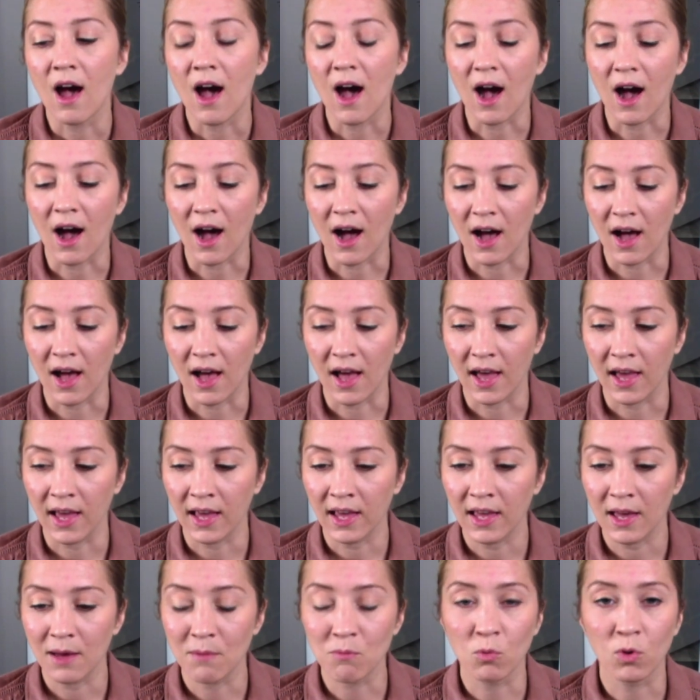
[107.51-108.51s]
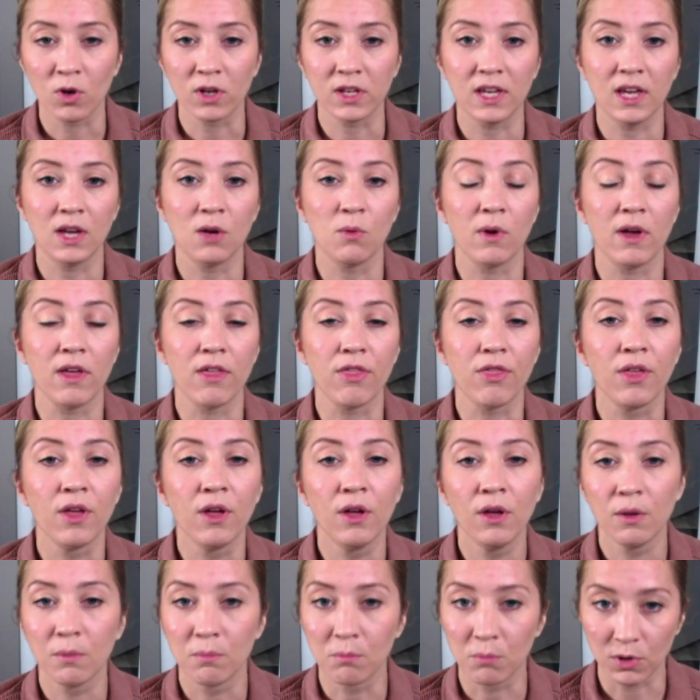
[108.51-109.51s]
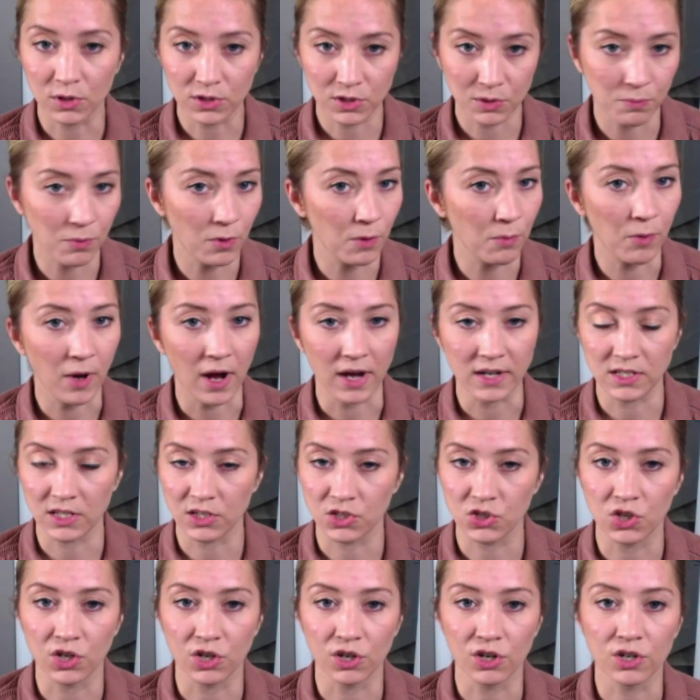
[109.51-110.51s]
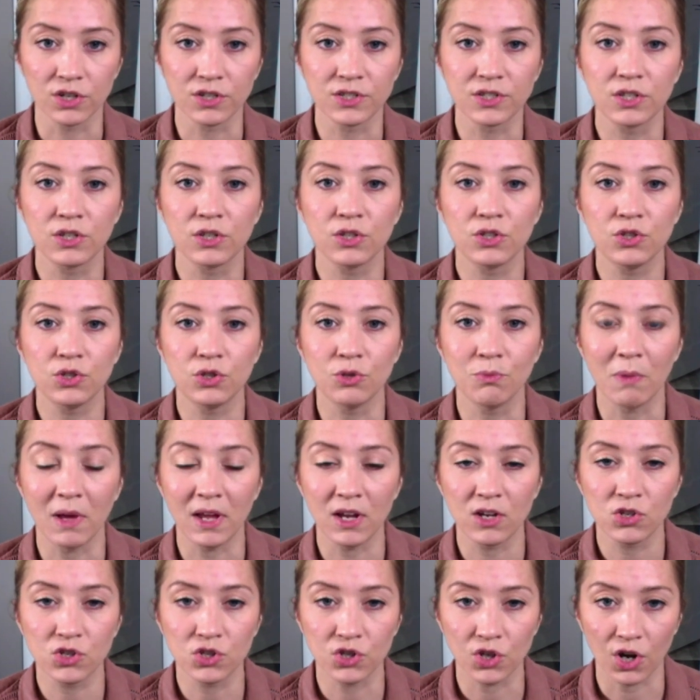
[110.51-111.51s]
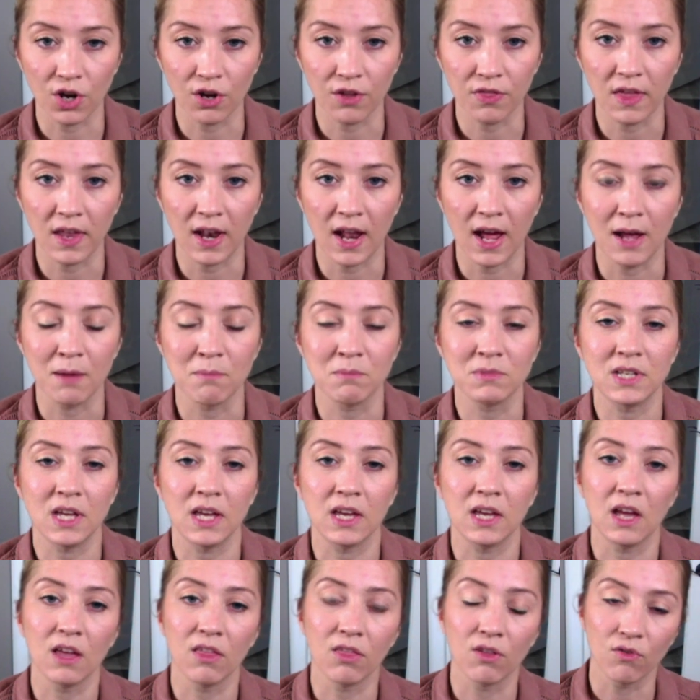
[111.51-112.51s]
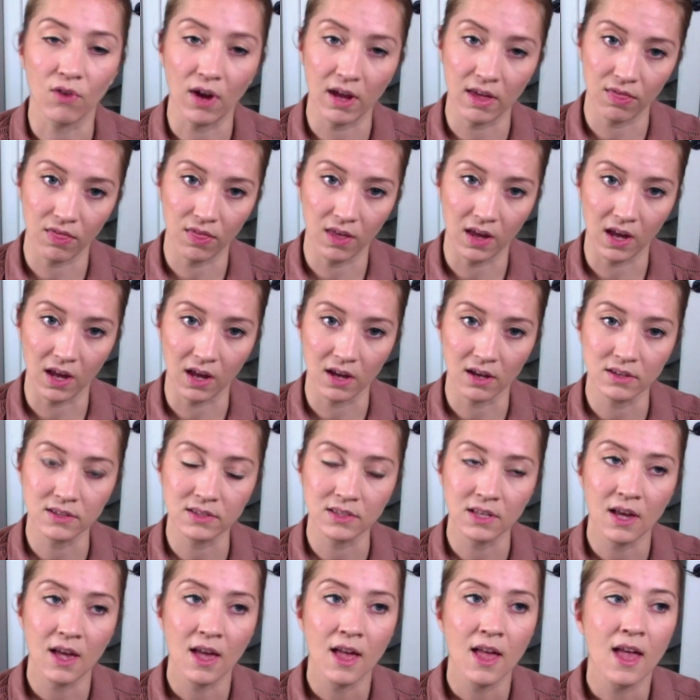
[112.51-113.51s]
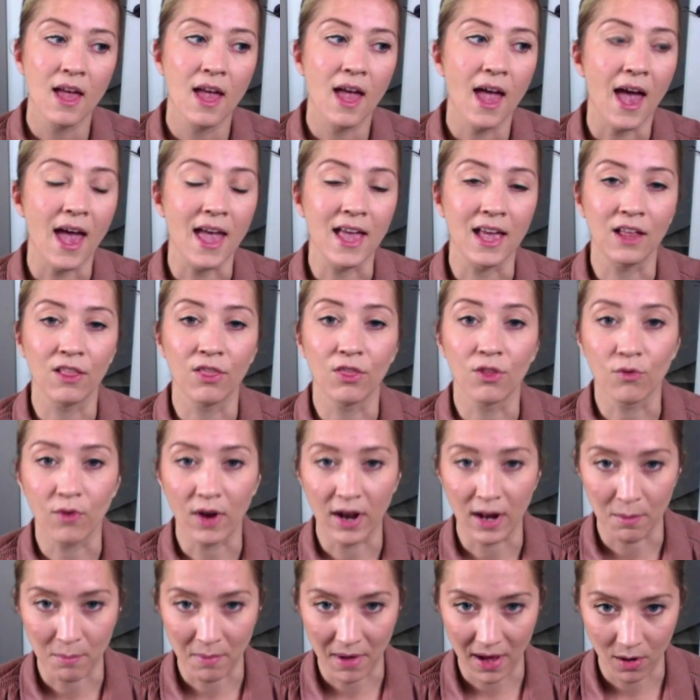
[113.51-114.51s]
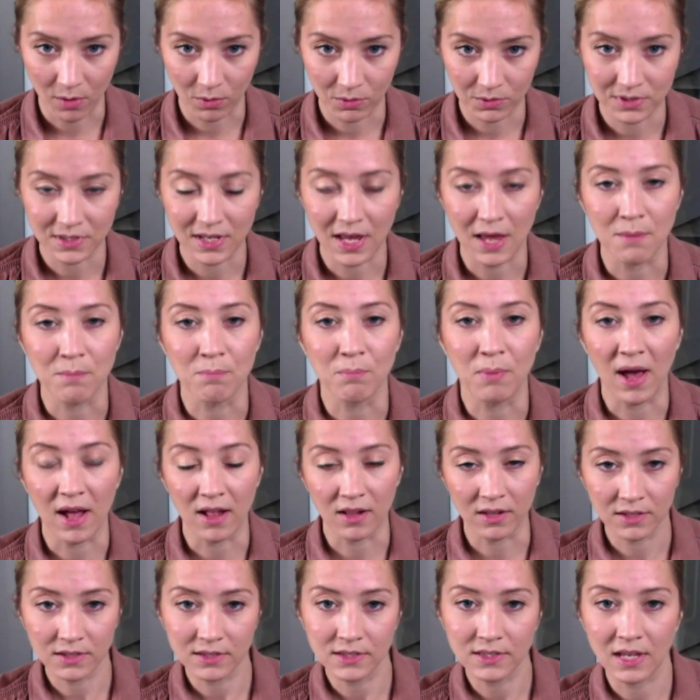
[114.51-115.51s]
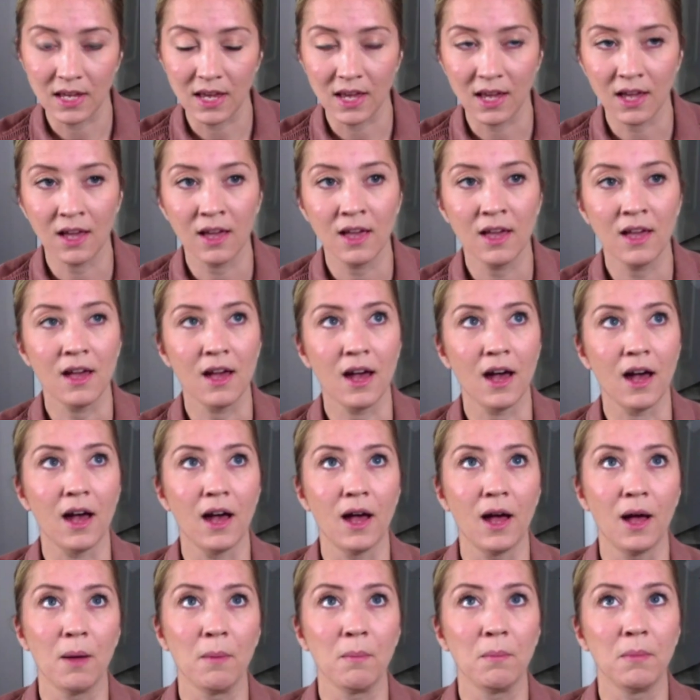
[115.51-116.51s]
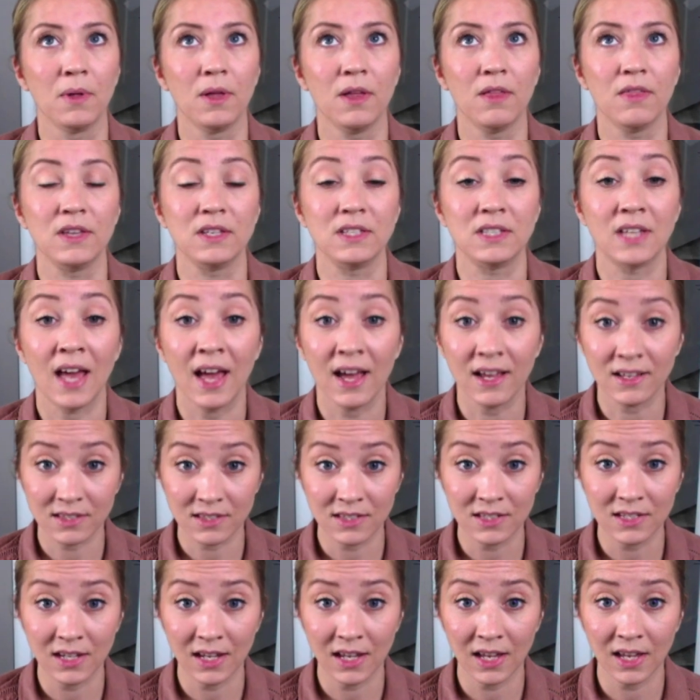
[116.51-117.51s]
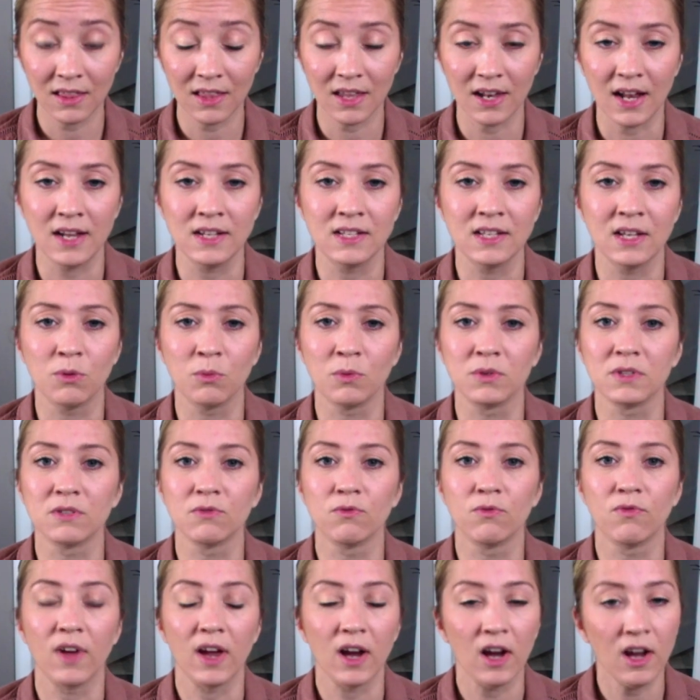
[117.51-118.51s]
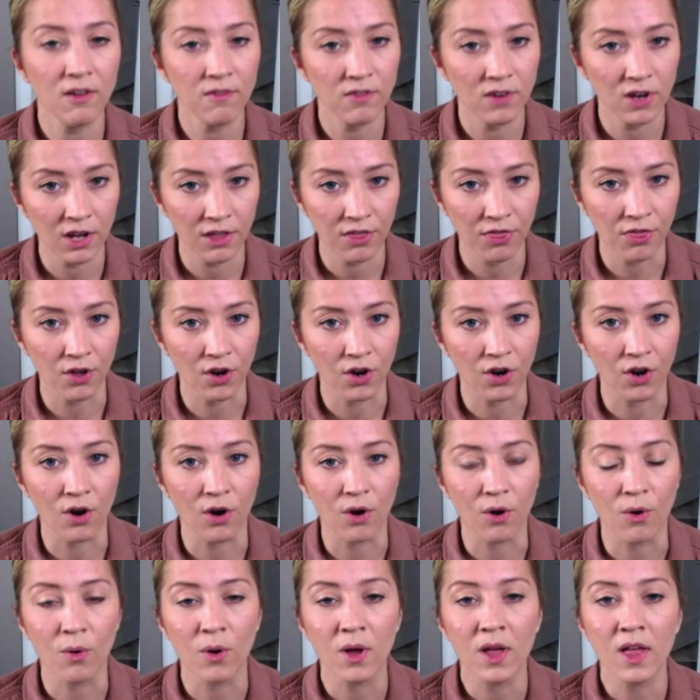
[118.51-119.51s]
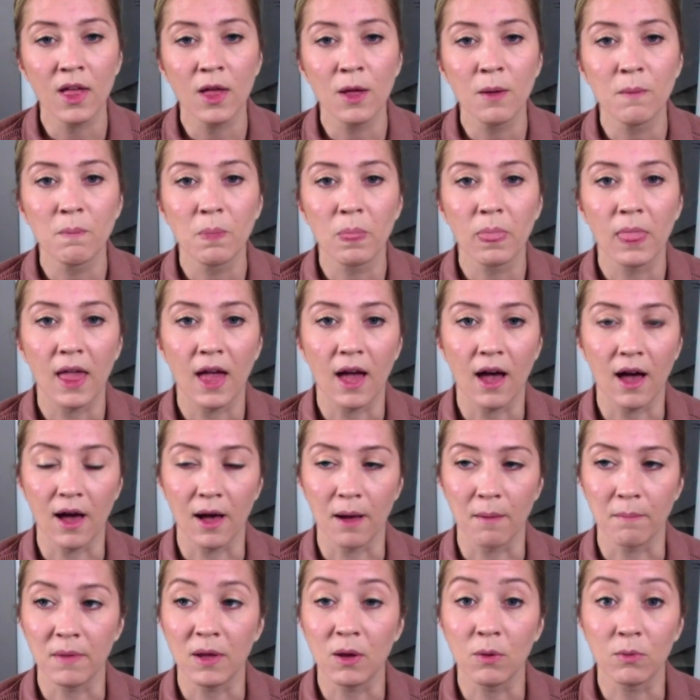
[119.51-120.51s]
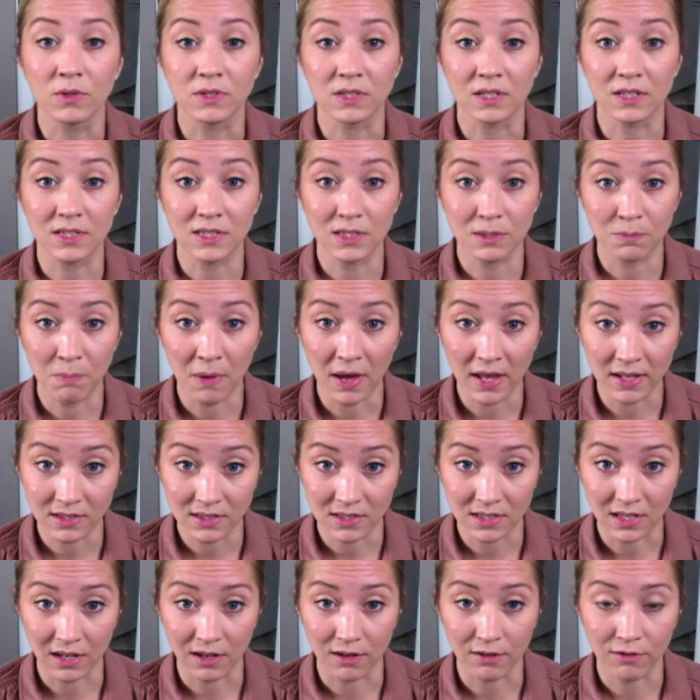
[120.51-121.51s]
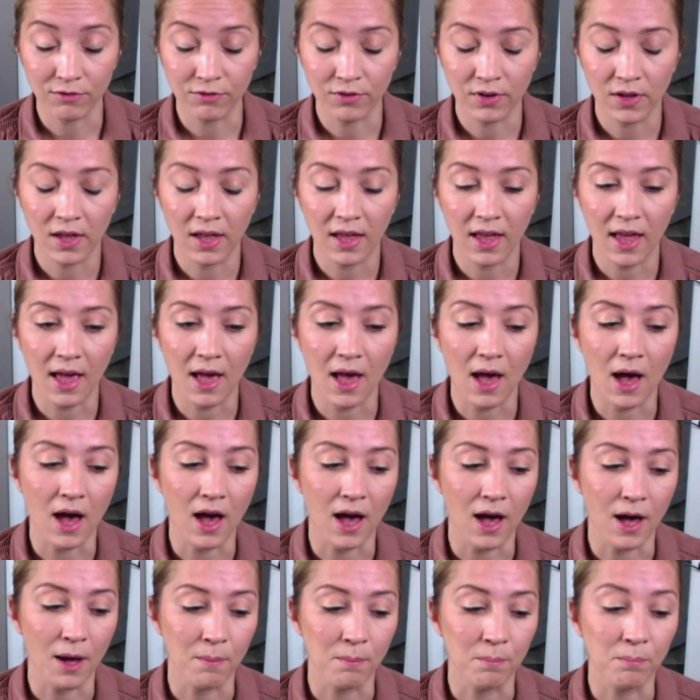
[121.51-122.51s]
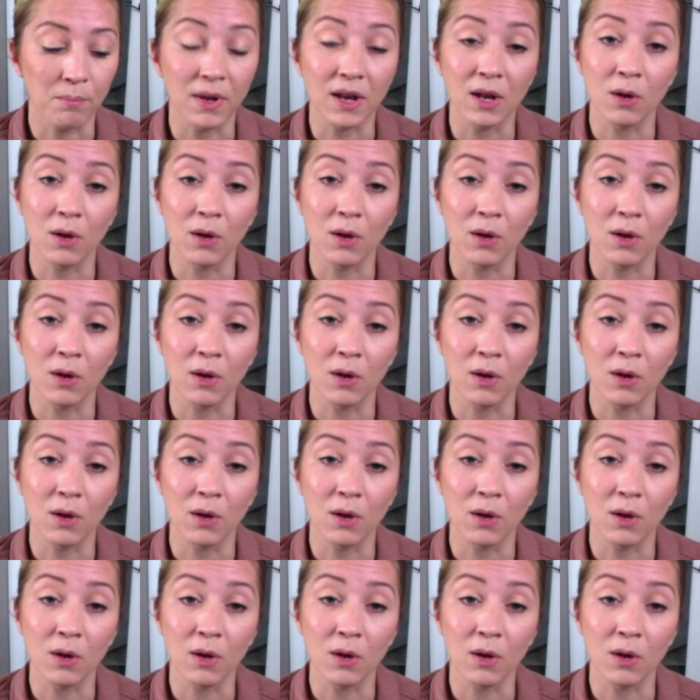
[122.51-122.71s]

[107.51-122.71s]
I am working with multiple practitioners to make sure that I'm taking the right things in the right amounts and balancing. The testing that I did was very, very thorough. It was expensive, but